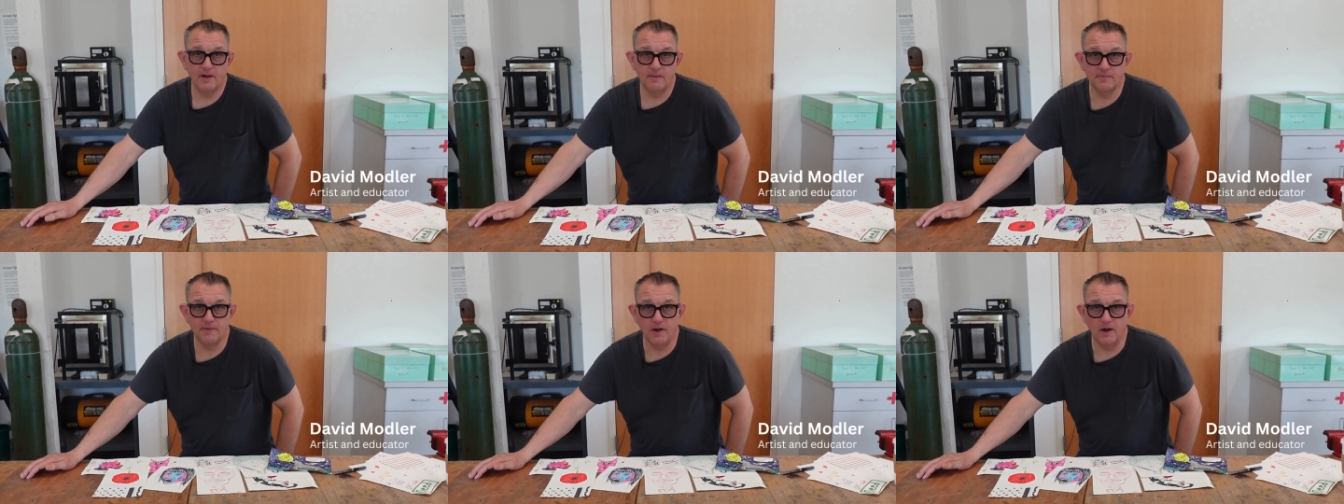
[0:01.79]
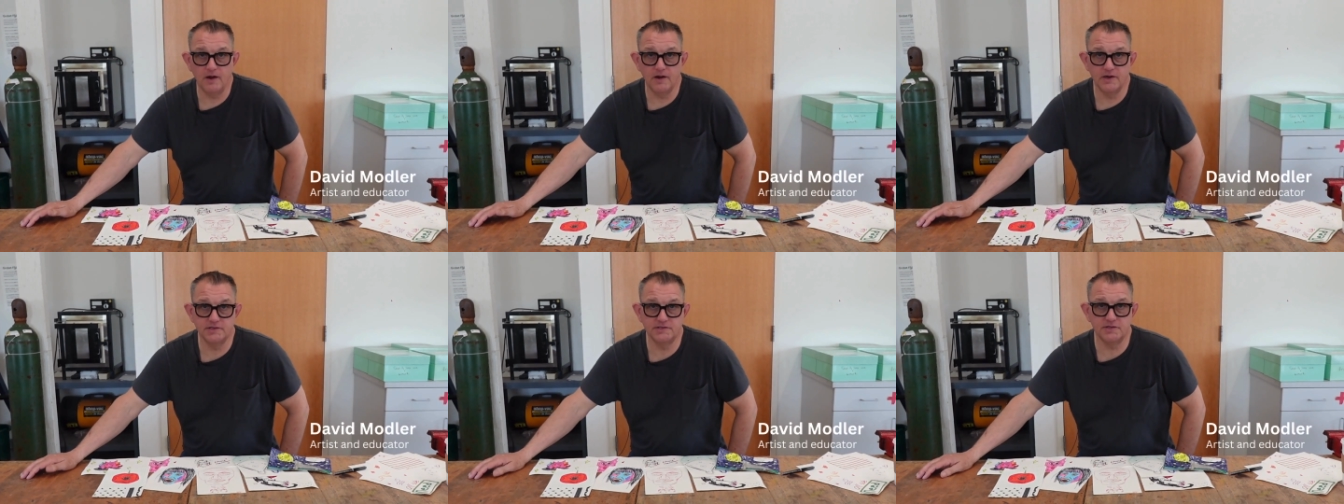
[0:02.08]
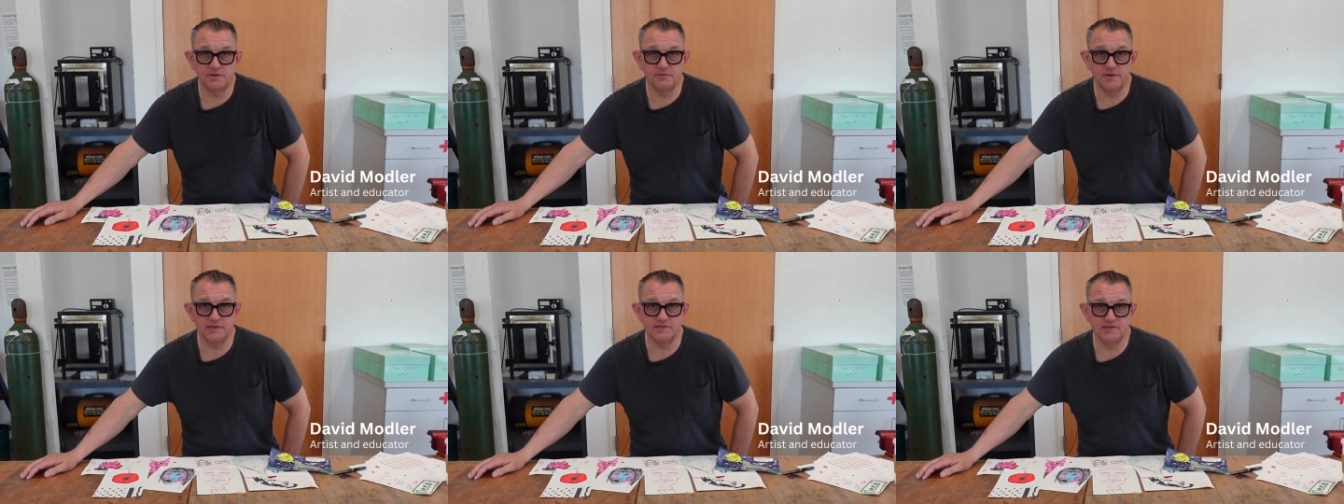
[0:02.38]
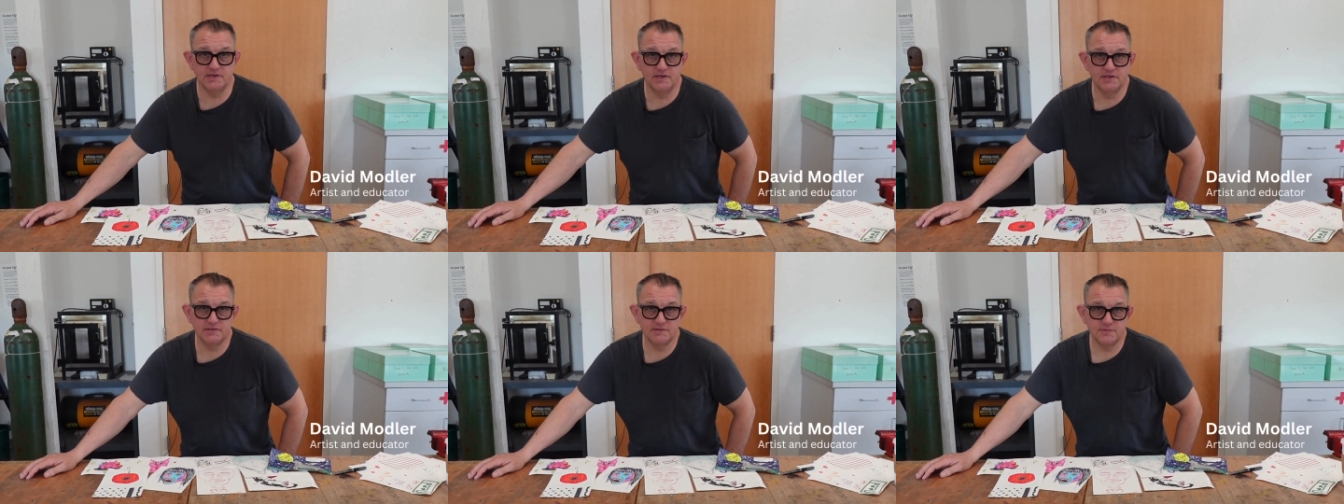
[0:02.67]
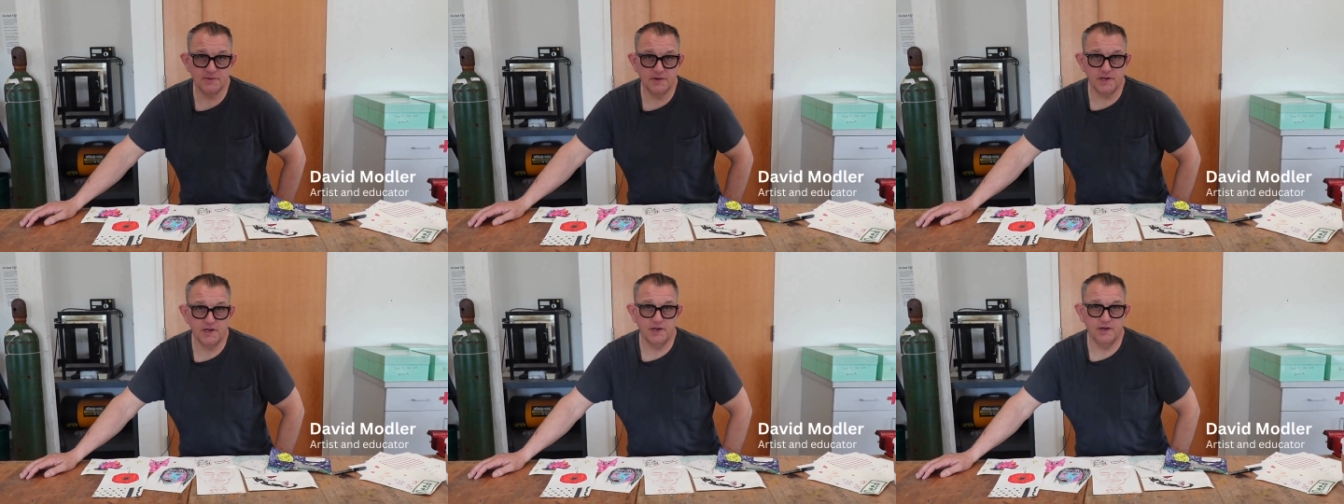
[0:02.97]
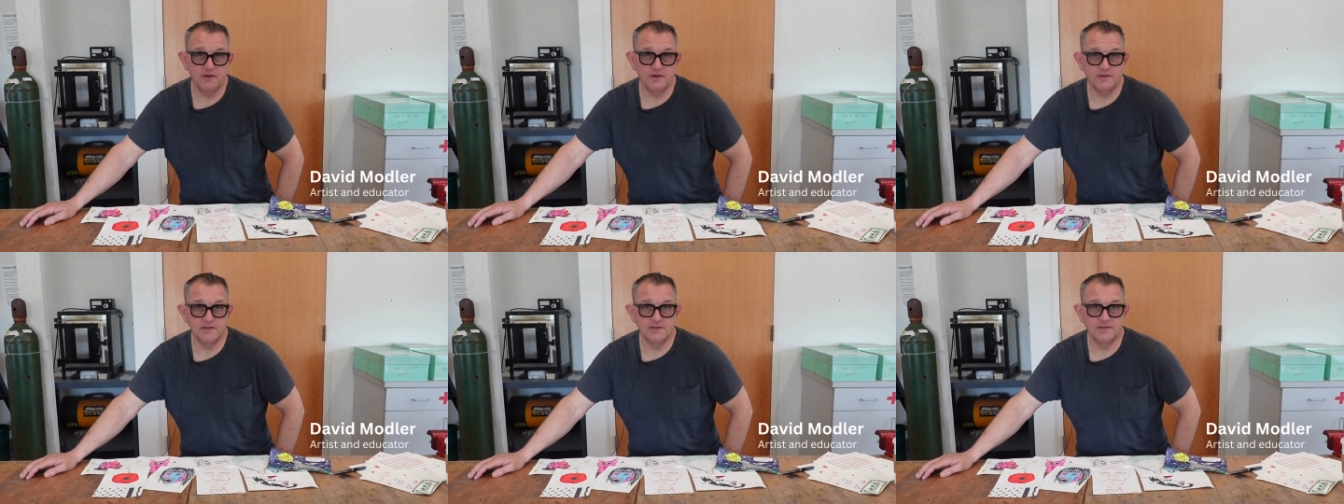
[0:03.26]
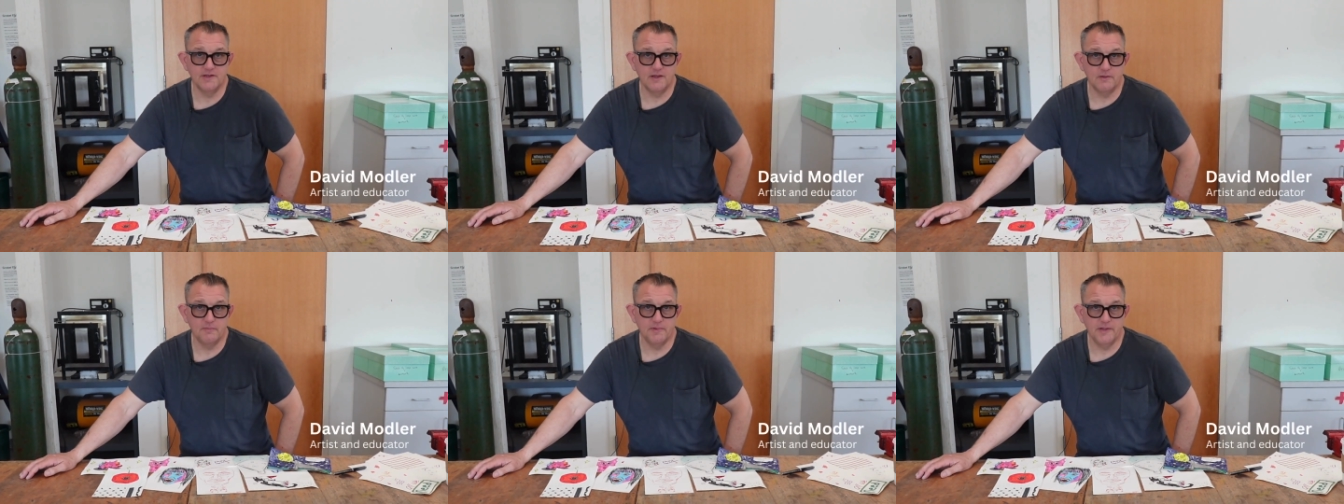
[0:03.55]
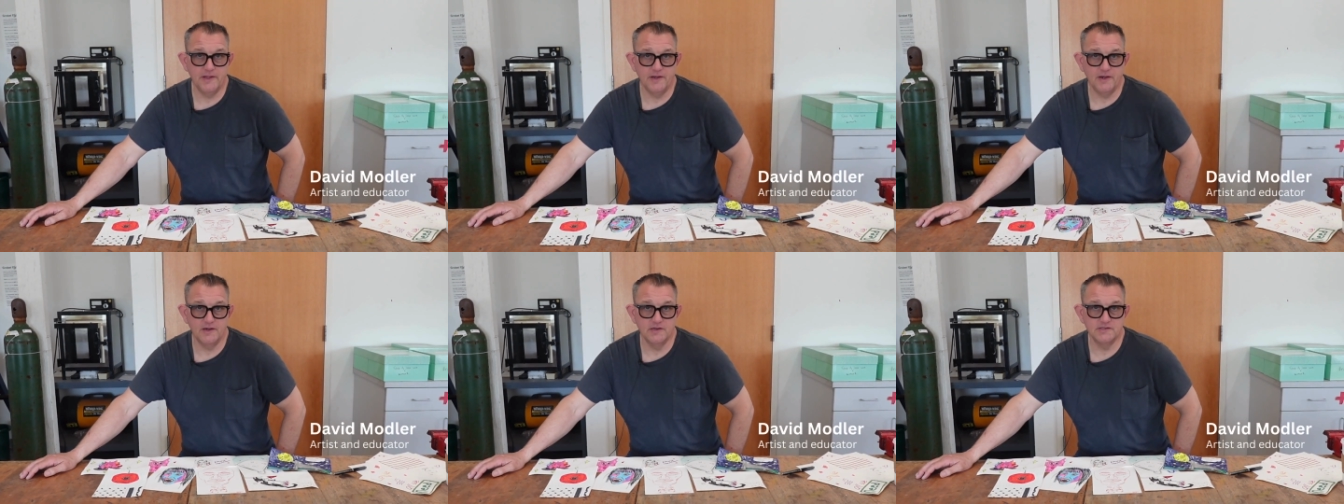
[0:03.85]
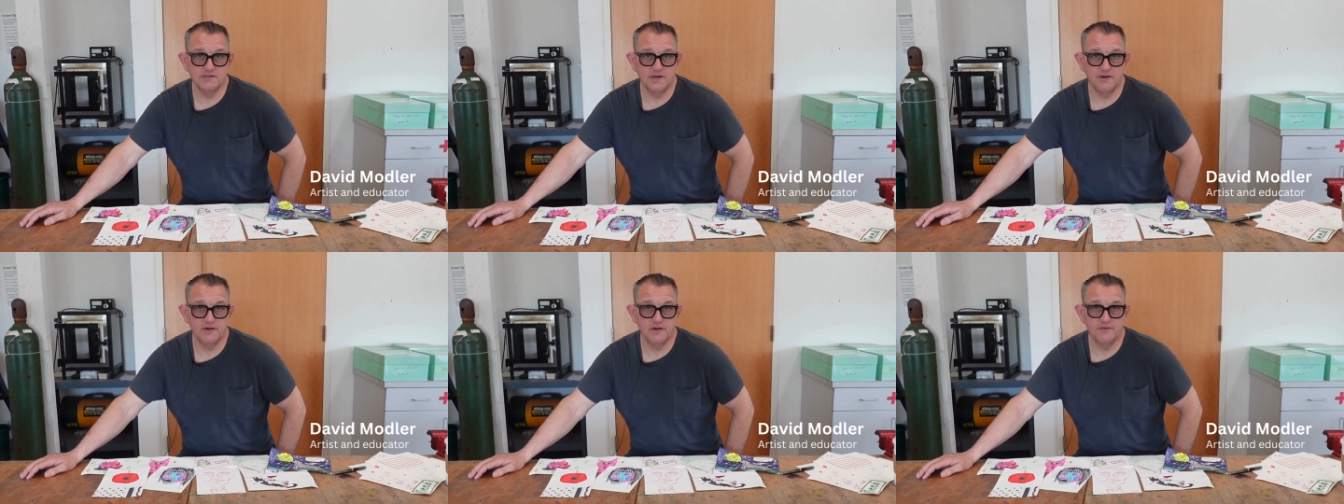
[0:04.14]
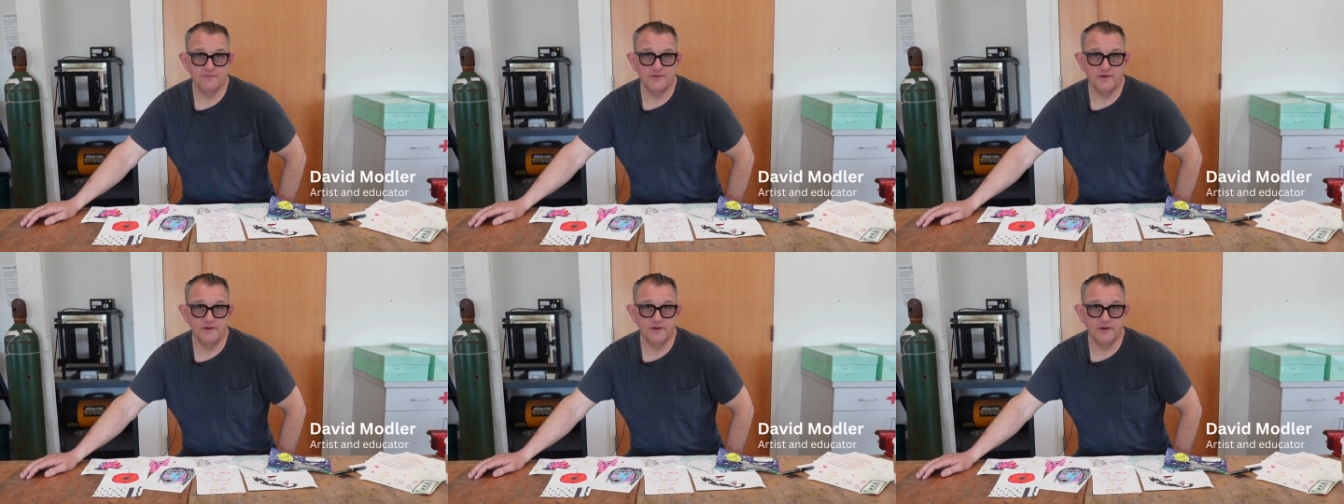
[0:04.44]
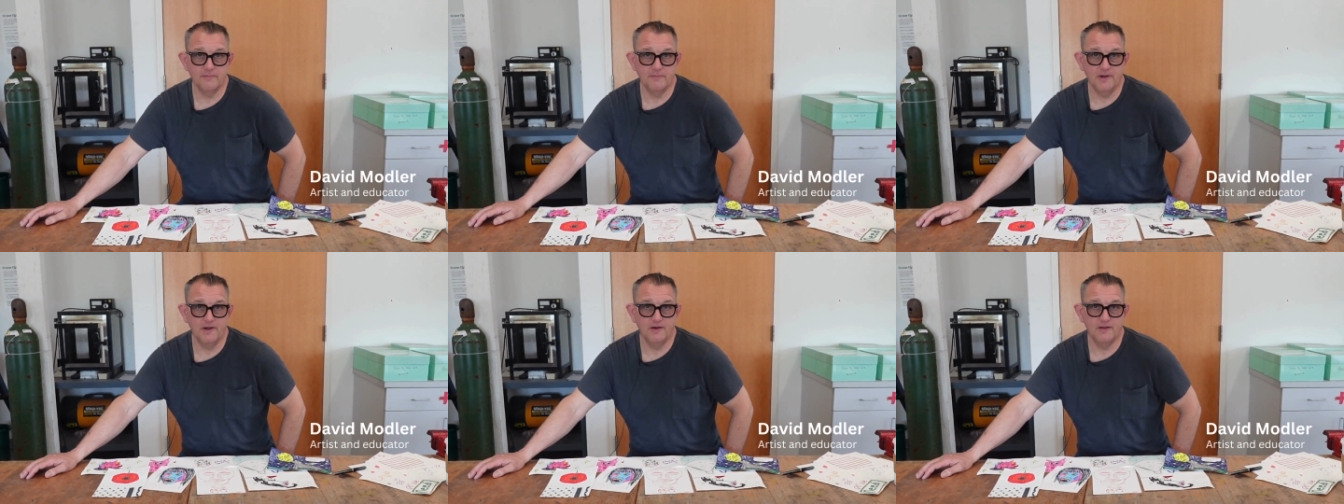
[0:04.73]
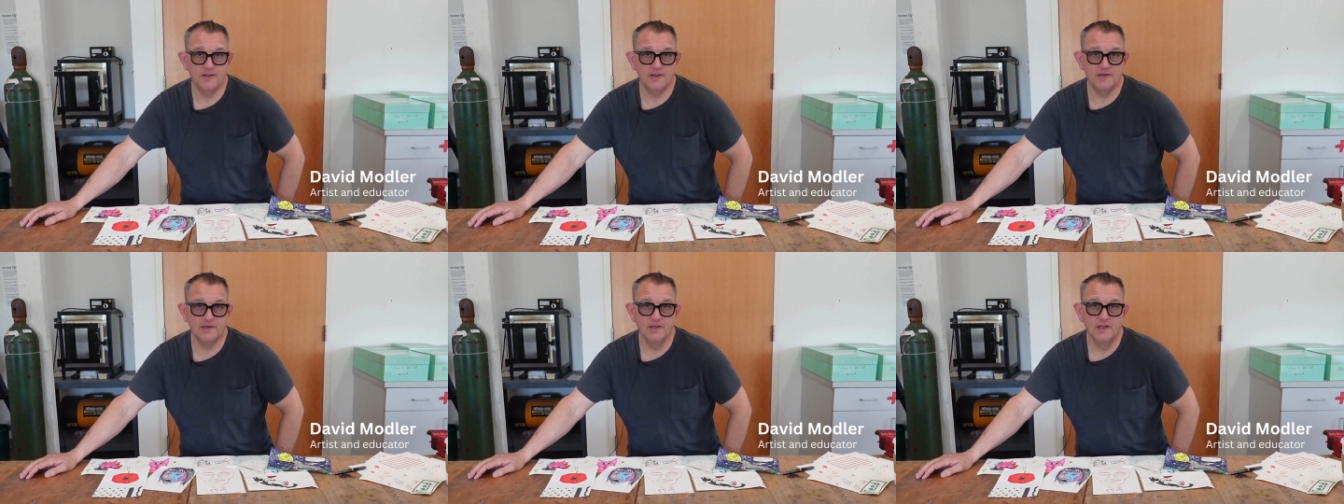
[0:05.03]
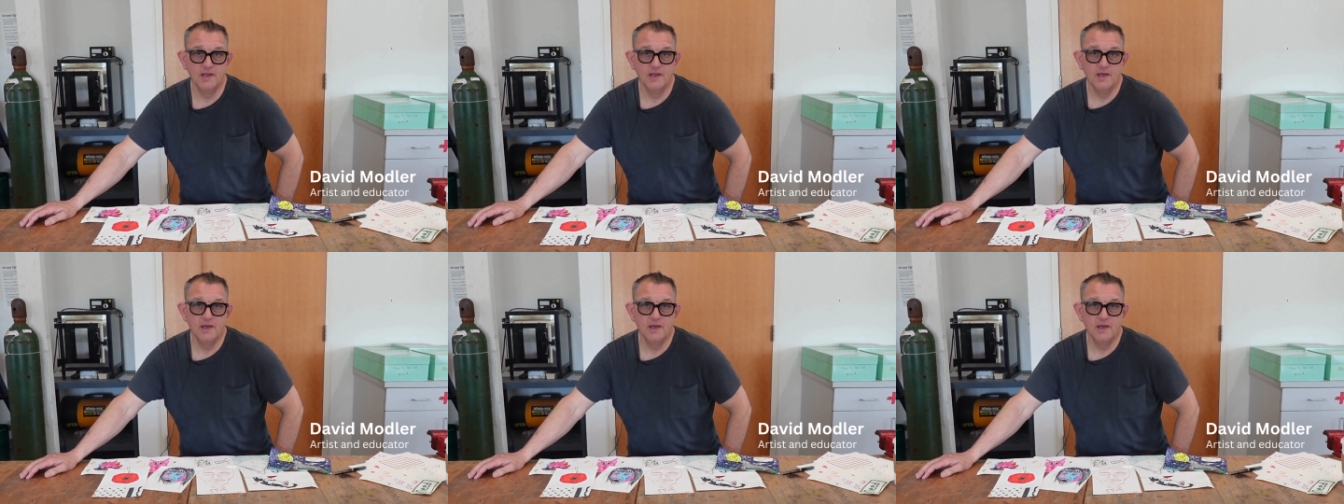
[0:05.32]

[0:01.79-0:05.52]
I'm the artist in residence working here at the Delaplaine Art Center in Frederick, Maryland.